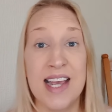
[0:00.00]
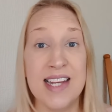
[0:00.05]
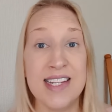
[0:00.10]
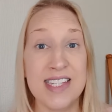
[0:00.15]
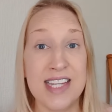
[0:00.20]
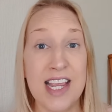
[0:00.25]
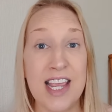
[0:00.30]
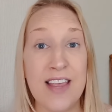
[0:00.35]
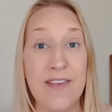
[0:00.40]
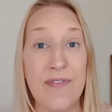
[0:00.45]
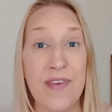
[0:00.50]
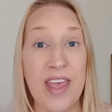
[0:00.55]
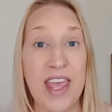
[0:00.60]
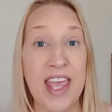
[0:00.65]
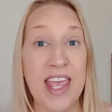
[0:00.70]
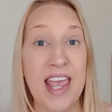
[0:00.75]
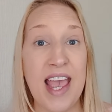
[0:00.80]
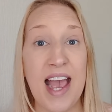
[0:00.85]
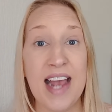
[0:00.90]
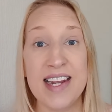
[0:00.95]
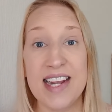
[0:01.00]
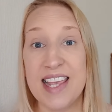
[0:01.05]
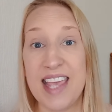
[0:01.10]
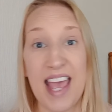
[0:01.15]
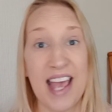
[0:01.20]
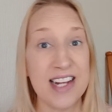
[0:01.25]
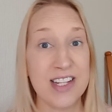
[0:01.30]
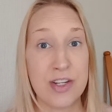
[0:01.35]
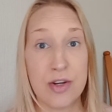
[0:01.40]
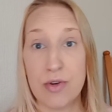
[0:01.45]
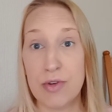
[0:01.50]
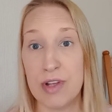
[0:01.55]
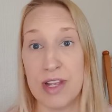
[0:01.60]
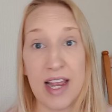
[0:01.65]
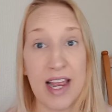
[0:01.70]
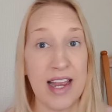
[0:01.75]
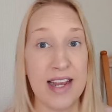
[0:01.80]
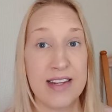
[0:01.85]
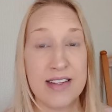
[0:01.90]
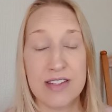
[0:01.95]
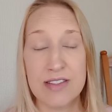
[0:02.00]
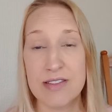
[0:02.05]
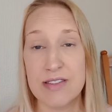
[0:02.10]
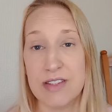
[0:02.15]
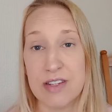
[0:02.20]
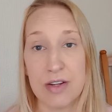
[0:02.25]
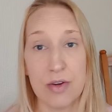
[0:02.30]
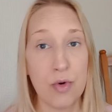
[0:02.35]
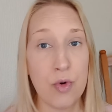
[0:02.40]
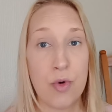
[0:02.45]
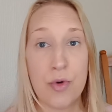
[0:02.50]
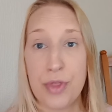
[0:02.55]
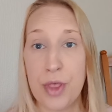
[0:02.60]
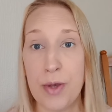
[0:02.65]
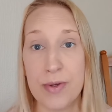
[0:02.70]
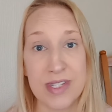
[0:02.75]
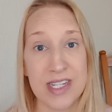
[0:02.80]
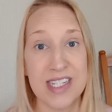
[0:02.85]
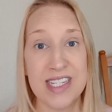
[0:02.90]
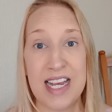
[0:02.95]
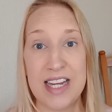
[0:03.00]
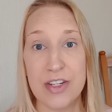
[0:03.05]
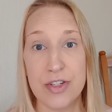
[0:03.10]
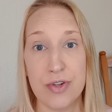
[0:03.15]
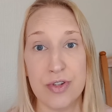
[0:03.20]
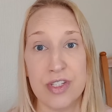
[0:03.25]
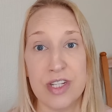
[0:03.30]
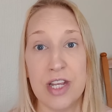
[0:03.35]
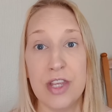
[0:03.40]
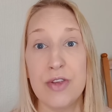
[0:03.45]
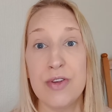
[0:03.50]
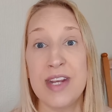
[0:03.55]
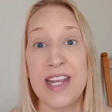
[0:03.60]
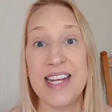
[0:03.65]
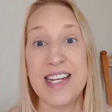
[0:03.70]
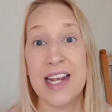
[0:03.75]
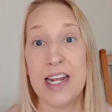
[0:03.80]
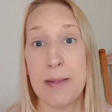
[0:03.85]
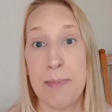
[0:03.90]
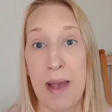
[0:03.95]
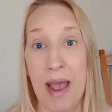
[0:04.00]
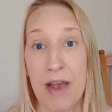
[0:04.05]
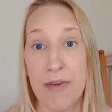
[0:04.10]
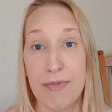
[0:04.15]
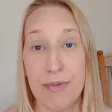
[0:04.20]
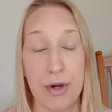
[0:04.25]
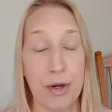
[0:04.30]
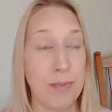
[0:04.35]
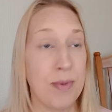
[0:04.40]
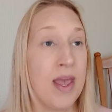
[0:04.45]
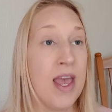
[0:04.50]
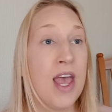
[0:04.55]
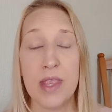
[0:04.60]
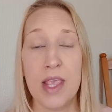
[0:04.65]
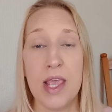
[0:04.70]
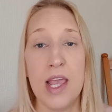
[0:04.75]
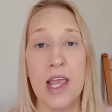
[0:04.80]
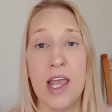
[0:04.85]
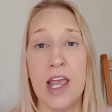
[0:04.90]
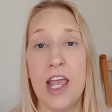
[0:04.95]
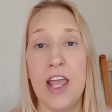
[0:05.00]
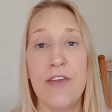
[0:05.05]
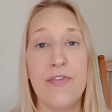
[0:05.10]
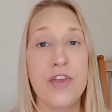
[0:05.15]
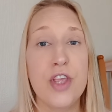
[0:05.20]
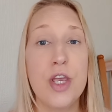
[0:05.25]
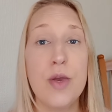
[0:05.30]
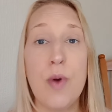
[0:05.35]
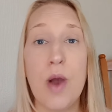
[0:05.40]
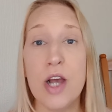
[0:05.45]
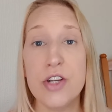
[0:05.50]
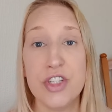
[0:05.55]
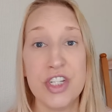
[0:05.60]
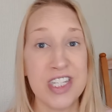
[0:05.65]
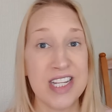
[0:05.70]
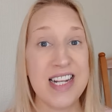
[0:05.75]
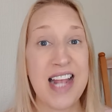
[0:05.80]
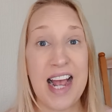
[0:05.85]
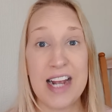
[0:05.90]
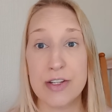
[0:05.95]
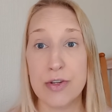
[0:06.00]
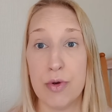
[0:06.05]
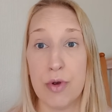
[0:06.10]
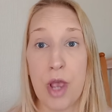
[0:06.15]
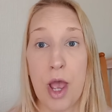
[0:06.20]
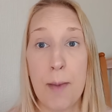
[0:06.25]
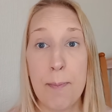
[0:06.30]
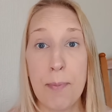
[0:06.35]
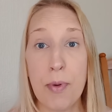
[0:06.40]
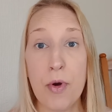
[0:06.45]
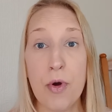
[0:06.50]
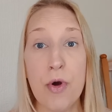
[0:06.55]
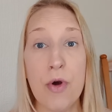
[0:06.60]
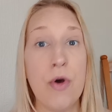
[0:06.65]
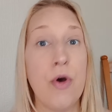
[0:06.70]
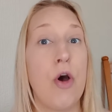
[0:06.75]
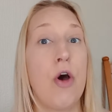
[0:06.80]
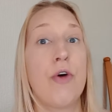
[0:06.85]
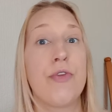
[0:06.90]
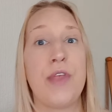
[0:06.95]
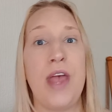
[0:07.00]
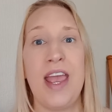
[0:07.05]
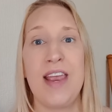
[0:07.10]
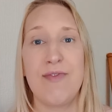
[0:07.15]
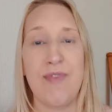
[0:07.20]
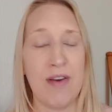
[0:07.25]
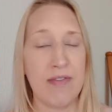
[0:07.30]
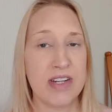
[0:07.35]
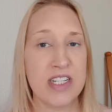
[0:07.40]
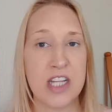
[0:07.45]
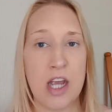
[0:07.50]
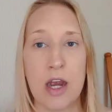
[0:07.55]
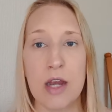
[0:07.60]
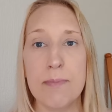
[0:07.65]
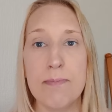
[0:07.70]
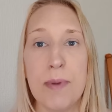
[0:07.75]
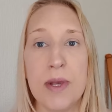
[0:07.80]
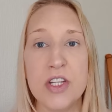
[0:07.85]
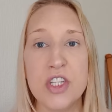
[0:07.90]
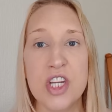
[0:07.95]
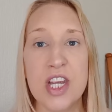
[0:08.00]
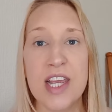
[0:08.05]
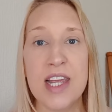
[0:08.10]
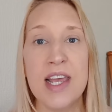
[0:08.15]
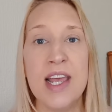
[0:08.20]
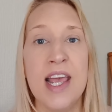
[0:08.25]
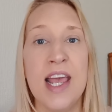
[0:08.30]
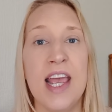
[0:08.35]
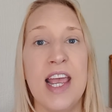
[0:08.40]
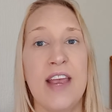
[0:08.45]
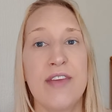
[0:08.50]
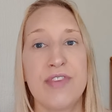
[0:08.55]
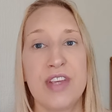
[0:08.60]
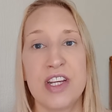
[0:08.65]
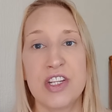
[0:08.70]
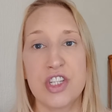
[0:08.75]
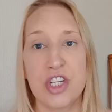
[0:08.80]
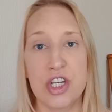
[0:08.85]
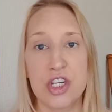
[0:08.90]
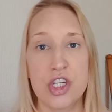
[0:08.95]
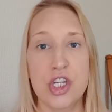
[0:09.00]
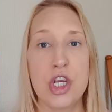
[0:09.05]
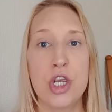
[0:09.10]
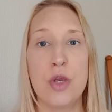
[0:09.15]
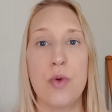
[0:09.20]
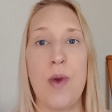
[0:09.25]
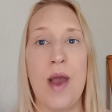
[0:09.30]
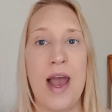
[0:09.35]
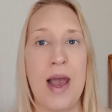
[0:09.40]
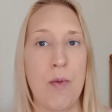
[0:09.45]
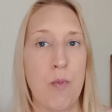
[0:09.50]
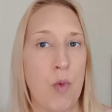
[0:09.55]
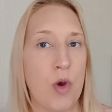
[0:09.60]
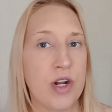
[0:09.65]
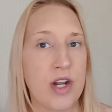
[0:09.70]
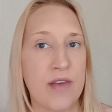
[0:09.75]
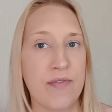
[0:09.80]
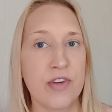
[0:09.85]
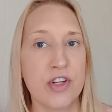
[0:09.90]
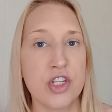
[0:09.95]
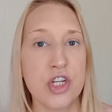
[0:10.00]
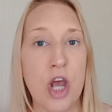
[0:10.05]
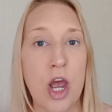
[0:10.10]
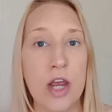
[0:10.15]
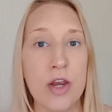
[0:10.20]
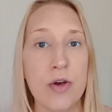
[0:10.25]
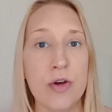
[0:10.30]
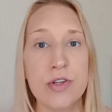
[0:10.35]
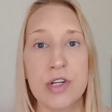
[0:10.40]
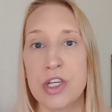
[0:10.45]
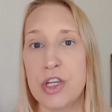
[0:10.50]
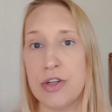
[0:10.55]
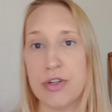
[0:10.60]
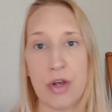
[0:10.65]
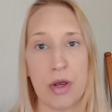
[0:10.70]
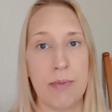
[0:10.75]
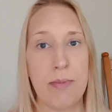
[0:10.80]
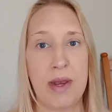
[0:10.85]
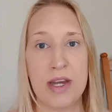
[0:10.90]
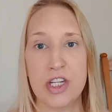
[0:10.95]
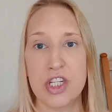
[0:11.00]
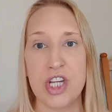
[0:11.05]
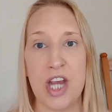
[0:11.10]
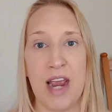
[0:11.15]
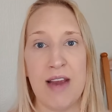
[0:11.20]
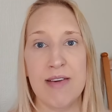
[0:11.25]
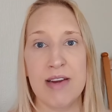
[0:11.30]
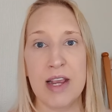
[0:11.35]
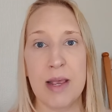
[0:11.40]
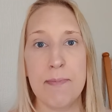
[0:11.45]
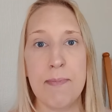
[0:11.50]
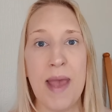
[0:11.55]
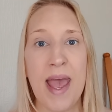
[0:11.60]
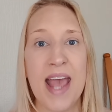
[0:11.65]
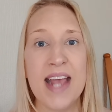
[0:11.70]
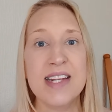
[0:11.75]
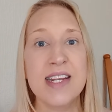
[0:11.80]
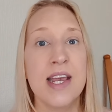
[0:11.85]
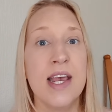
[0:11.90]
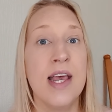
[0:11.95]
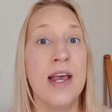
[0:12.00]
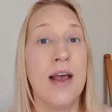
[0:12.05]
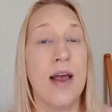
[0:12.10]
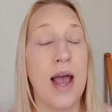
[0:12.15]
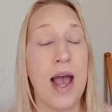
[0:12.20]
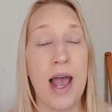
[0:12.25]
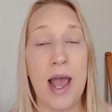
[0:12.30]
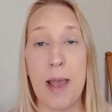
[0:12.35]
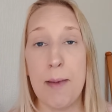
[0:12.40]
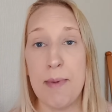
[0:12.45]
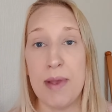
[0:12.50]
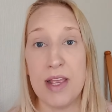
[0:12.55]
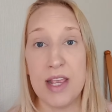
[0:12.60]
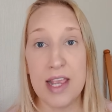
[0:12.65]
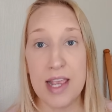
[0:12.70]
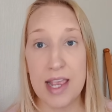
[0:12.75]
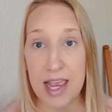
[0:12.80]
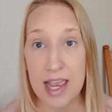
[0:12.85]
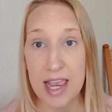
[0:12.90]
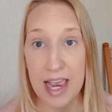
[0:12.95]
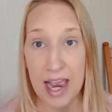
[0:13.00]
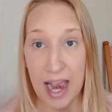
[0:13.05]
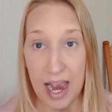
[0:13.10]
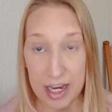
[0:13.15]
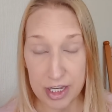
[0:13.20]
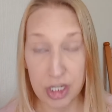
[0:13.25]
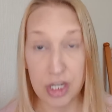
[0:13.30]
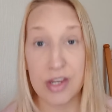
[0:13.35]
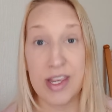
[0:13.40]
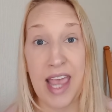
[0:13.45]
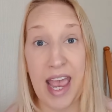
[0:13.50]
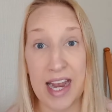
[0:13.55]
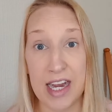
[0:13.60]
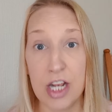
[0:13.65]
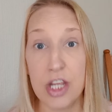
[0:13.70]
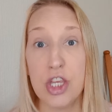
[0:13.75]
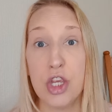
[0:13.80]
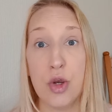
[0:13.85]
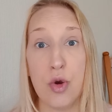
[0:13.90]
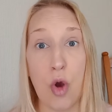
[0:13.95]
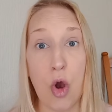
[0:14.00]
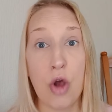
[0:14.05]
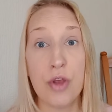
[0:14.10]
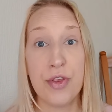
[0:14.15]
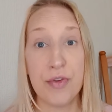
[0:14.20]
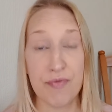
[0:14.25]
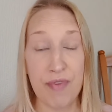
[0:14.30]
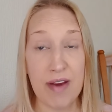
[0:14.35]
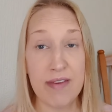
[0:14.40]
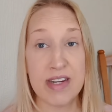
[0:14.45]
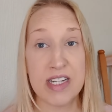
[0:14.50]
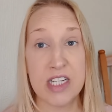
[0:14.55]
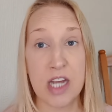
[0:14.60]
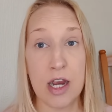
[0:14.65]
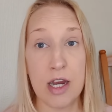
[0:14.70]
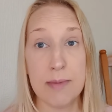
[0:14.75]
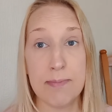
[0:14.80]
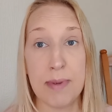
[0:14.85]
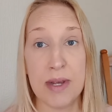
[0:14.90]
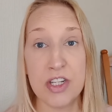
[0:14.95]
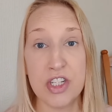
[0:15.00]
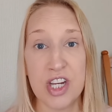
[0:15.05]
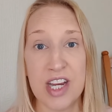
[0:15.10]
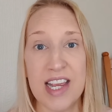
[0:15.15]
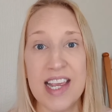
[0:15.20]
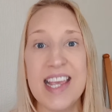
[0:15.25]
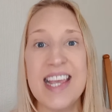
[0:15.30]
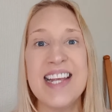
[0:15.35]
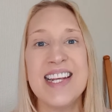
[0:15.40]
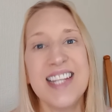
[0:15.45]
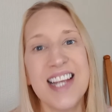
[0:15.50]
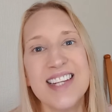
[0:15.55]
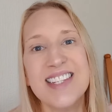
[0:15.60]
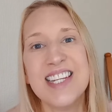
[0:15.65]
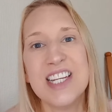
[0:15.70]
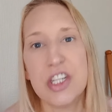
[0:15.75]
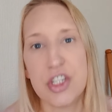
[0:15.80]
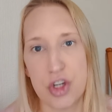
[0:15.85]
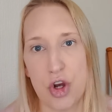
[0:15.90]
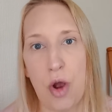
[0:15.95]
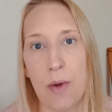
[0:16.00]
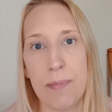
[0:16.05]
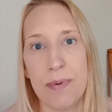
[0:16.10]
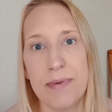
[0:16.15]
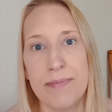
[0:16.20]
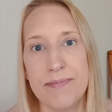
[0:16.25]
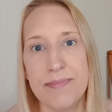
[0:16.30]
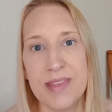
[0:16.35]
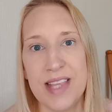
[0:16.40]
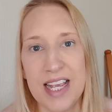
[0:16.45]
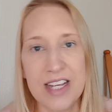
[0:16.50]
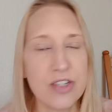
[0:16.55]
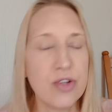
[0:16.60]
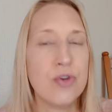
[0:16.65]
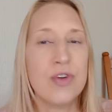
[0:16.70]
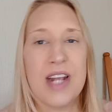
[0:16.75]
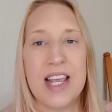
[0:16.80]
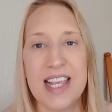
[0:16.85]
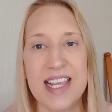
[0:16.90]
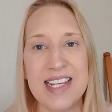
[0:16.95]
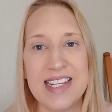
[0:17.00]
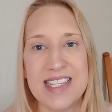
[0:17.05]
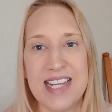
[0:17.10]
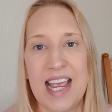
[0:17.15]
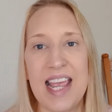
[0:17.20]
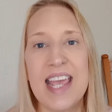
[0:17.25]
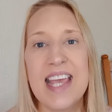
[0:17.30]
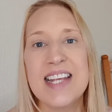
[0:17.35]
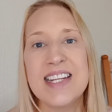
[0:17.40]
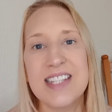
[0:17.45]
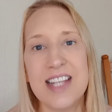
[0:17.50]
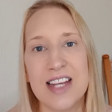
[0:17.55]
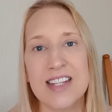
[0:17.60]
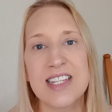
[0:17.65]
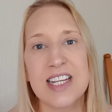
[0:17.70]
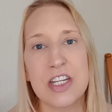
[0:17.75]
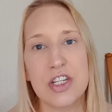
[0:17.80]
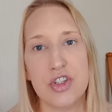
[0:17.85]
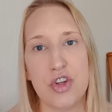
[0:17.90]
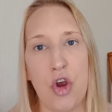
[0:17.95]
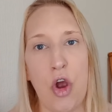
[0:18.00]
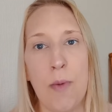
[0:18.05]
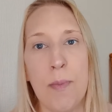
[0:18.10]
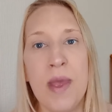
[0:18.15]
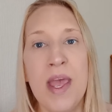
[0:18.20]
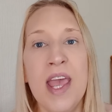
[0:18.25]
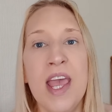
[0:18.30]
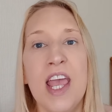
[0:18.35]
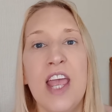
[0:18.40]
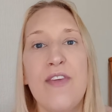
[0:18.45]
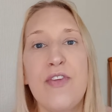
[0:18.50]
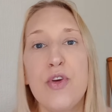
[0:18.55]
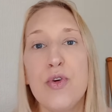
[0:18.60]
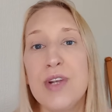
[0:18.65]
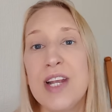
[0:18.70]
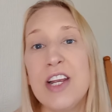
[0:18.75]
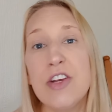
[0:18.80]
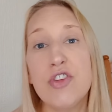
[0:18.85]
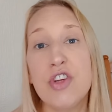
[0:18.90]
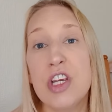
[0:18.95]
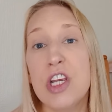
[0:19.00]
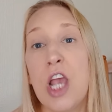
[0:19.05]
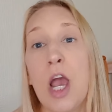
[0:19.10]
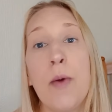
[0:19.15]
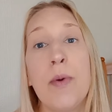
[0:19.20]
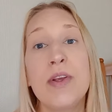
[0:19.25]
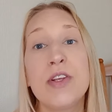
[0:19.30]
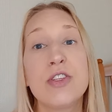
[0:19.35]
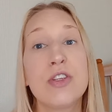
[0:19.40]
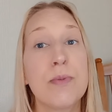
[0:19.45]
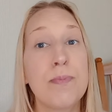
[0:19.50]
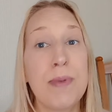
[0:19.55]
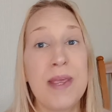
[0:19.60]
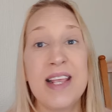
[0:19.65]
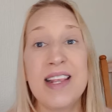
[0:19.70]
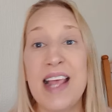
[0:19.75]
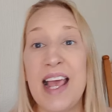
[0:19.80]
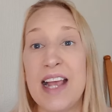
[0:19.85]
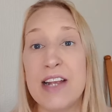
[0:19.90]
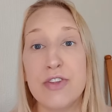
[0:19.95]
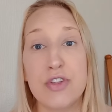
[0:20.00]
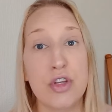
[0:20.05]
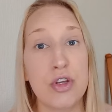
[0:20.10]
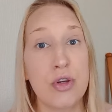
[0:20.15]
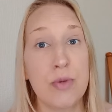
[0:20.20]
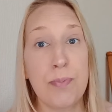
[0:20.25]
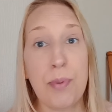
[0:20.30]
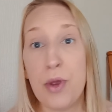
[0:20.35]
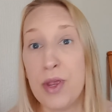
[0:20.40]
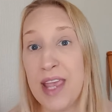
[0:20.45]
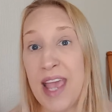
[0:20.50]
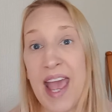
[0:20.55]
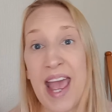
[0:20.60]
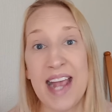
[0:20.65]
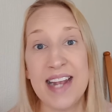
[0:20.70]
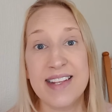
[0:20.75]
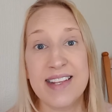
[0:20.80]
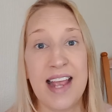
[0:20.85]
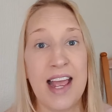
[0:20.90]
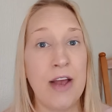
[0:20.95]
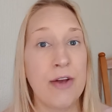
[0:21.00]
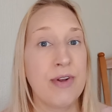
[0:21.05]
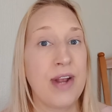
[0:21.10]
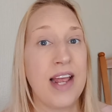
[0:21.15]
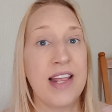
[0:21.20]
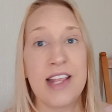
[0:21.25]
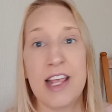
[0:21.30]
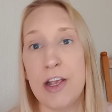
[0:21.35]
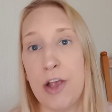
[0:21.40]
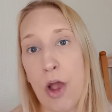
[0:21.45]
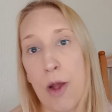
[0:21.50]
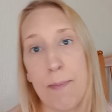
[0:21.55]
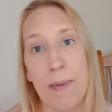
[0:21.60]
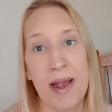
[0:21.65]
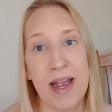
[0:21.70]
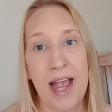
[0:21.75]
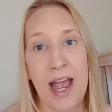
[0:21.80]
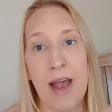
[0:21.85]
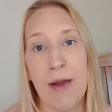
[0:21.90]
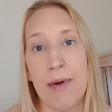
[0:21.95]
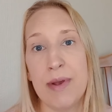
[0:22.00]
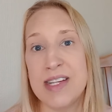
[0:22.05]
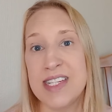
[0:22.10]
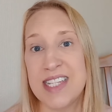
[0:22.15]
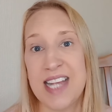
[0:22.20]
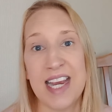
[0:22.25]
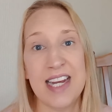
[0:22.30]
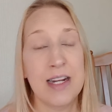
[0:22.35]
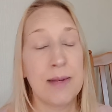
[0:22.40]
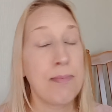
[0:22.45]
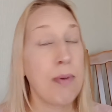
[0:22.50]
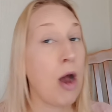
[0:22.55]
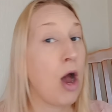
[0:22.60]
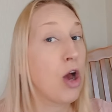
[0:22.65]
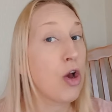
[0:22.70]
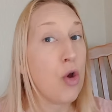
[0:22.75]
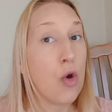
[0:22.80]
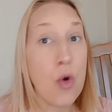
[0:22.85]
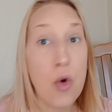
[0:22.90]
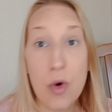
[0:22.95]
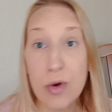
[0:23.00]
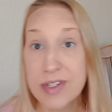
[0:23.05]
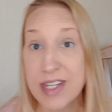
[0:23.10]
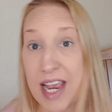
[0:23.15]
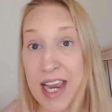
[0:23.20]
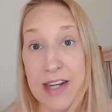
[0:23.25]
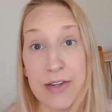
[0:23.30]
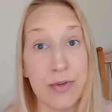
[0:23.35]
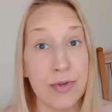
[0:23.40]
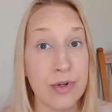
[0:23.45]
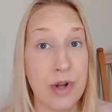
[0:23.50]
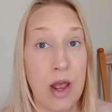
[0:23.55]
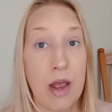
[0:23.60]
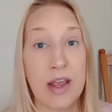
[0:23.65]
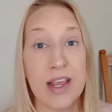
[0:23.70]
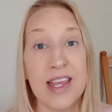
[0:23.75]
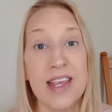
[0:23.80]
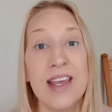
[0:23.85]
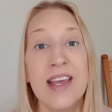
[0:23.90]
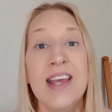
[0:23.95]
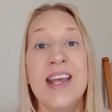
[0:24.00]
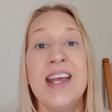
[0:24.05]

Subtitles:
TV and a kettle and all those essentials that you need in a bathroom. If you are just an adult couple on a very tight budget, if there's just you and one other child and you don't mind sharing a bed, and again, you're on a very tight budget, it does its job. That's all I can say. It does its job. If you're literally going to be there to put your head down and then go back out and stay in the park all day and all night,